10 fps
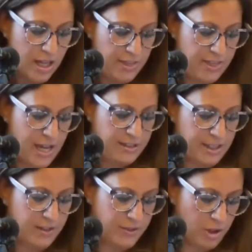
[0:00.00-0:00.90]
The
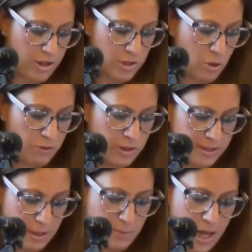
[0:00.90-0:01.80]
idea of starting over is
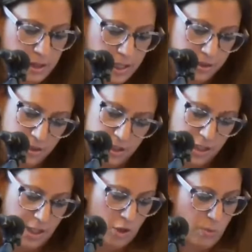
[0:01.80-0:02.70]
compelling.
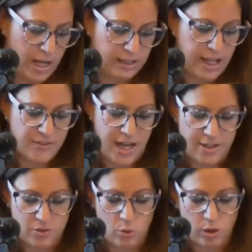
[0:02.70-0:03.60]
When I left high
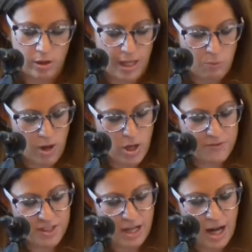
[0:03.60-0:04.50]
school and went
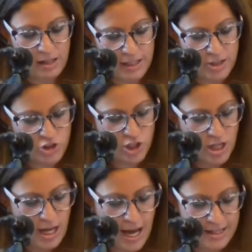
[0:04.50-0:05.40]
off to college,
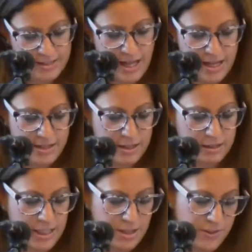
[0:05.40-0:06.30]
I decided
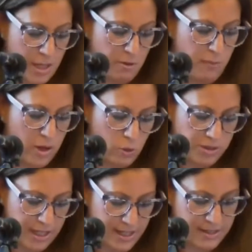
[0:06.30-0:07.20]
to leave some of my old
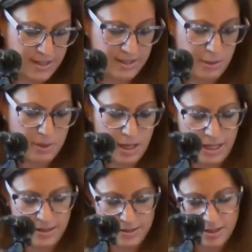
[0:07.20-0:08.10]
identity behind.
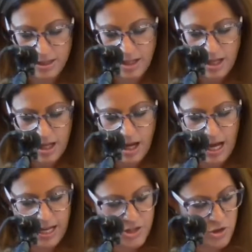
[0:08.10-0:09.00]
I
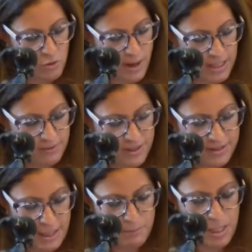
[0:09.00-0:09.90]
had known many of the
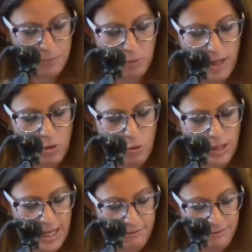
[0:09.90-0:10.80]
same people my whole
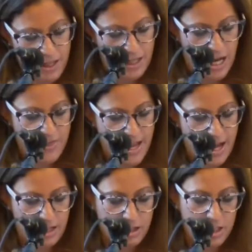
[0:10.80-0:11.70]
life, and they
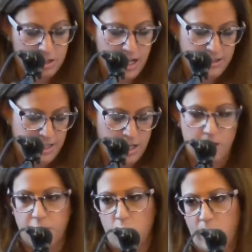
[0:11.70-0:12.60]
had a clear idea
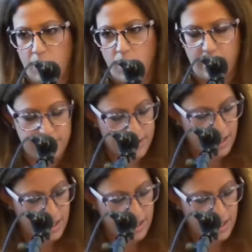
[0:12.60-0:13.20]
of who I was,